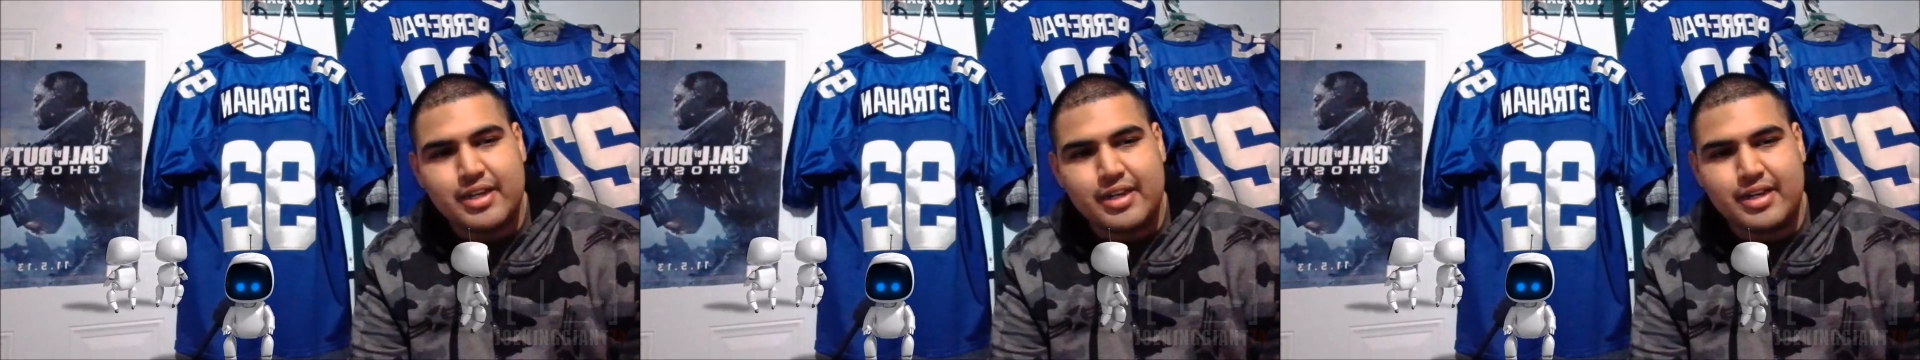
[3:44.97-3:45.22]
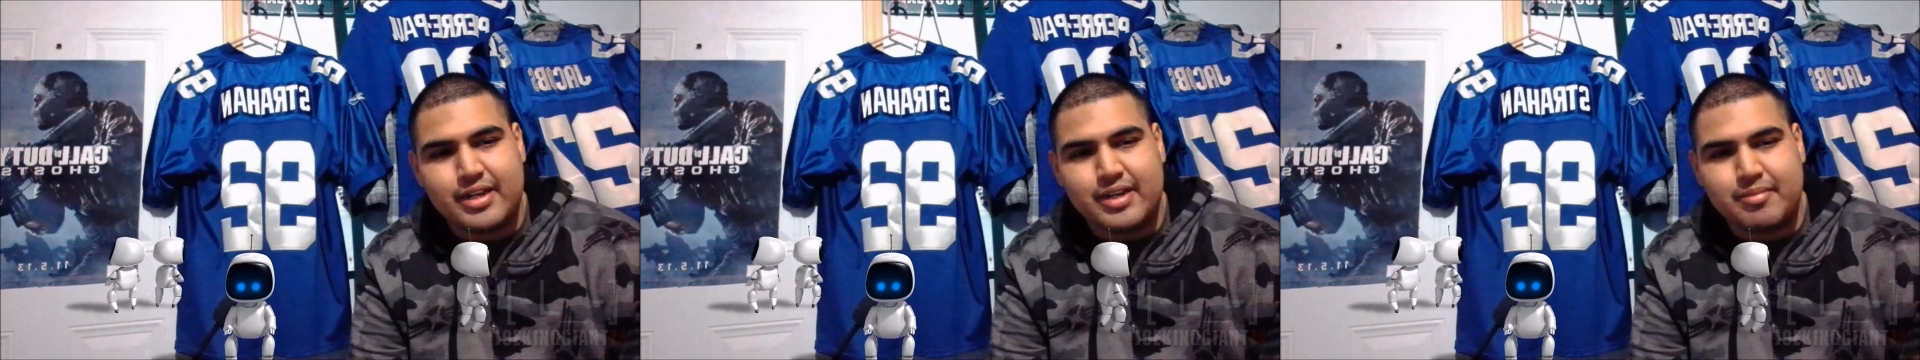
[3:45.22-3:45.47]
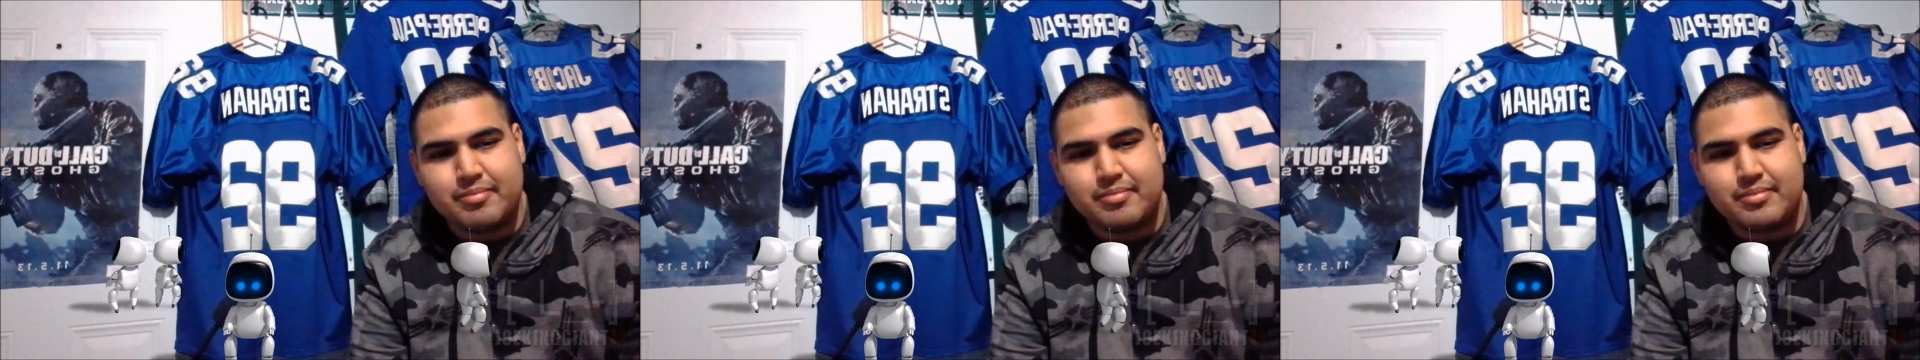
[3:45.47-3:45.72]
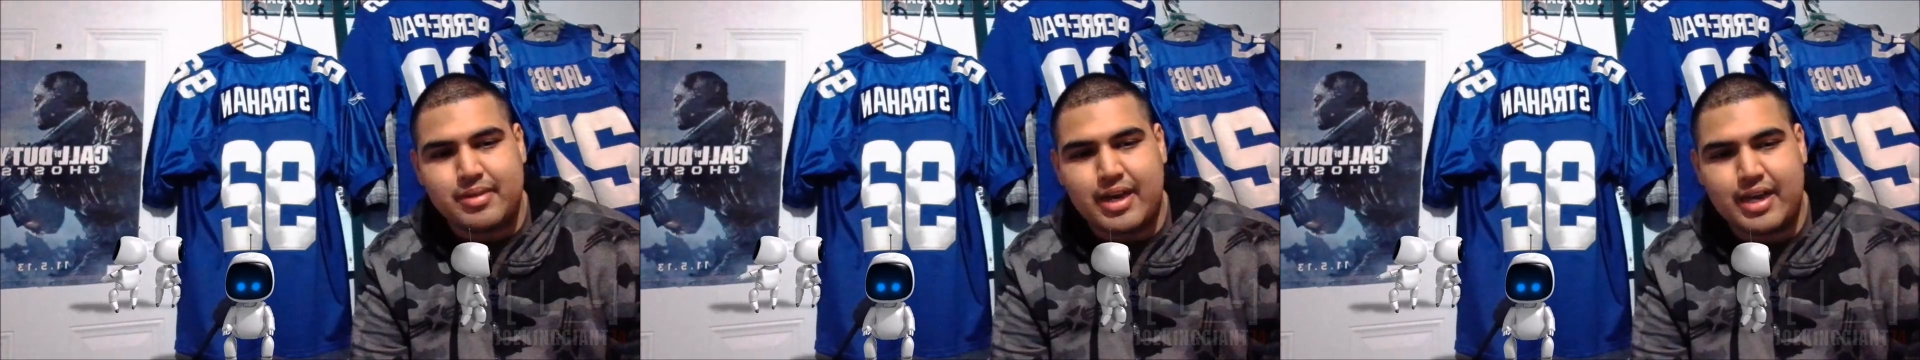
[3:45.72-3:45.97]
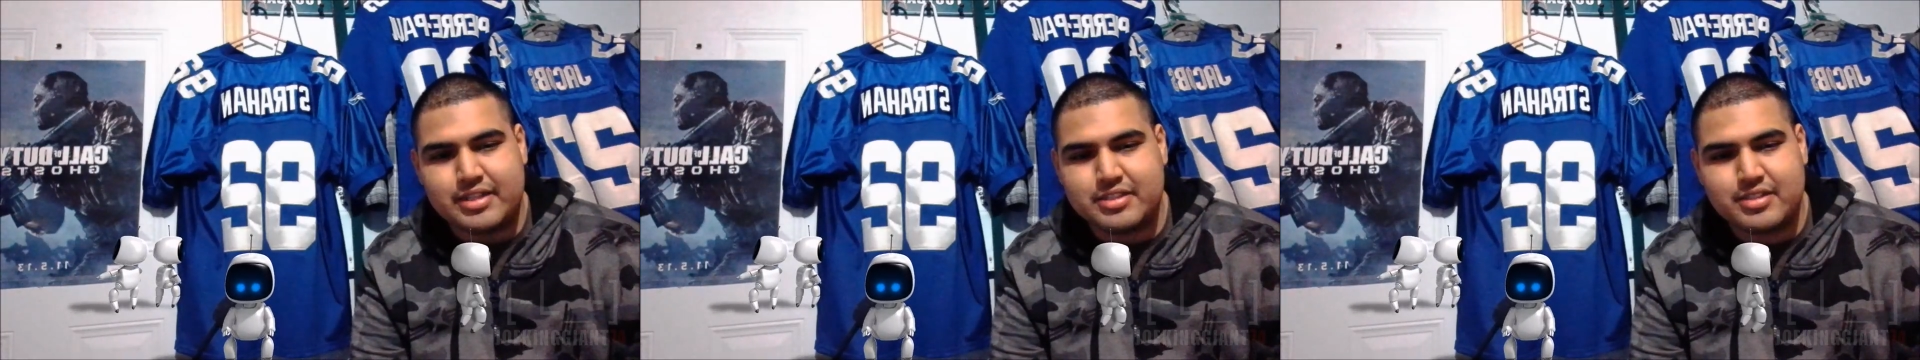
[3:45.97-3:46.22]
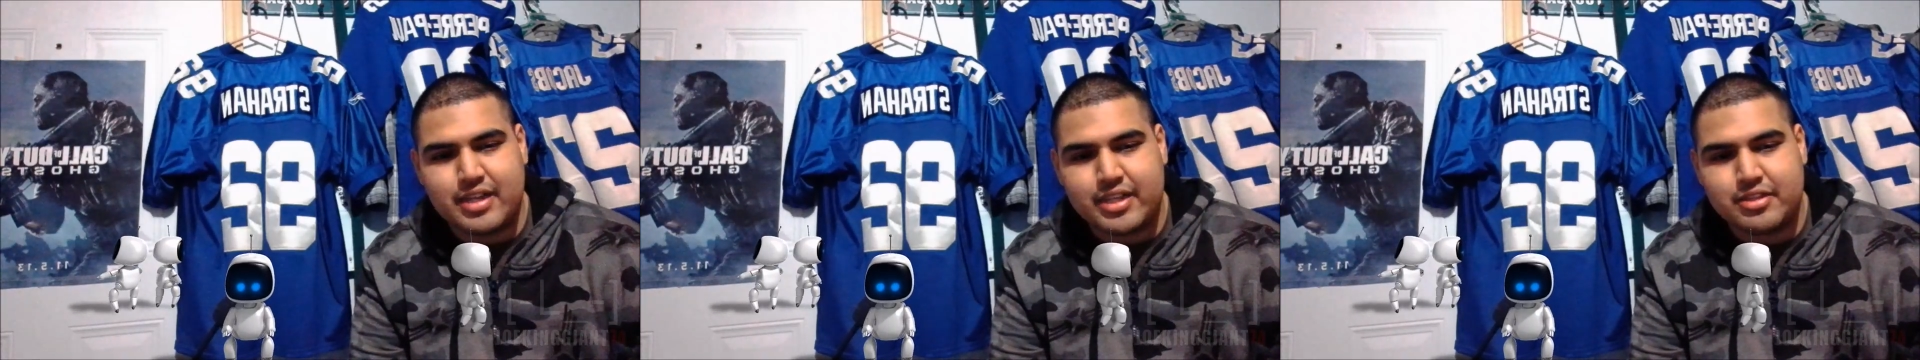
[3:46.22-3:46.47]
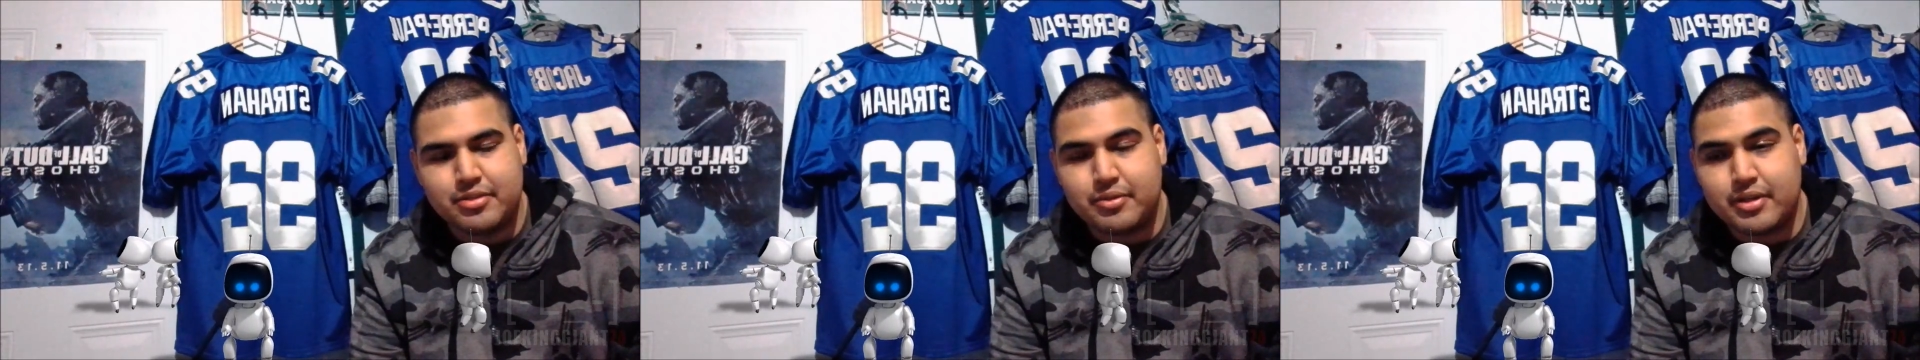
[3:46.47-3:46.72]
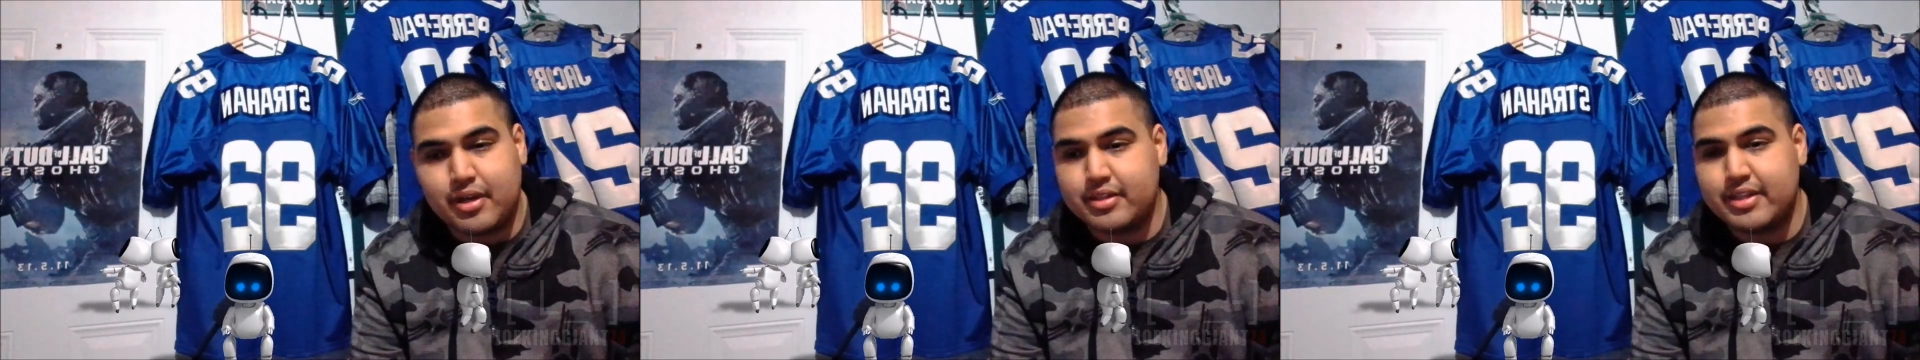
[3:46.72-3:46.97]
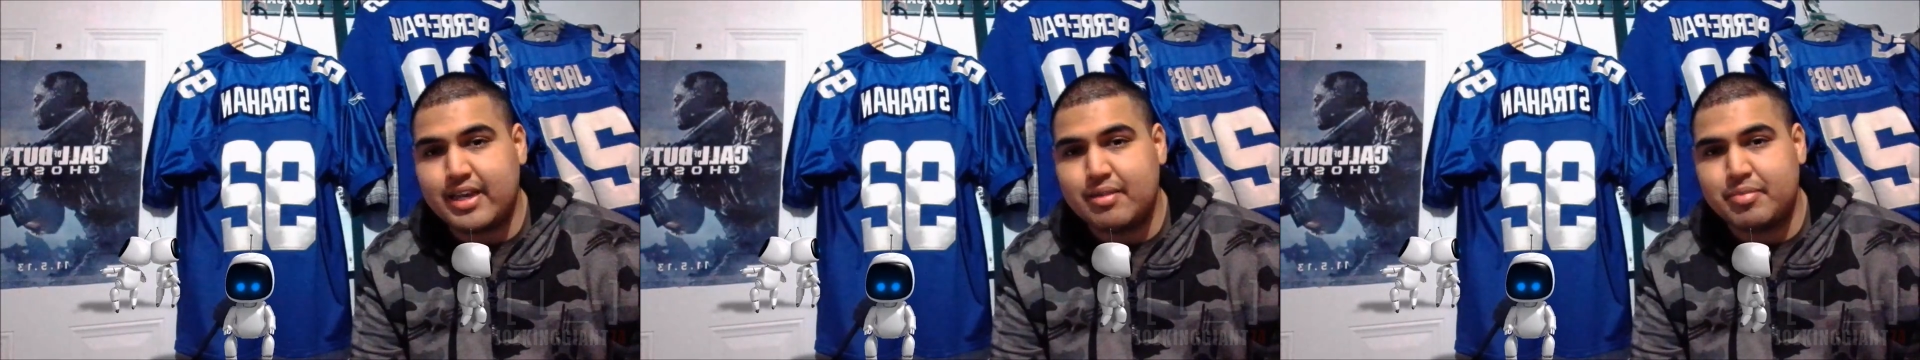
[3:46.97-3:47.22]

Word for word: Um, I just like doing all that,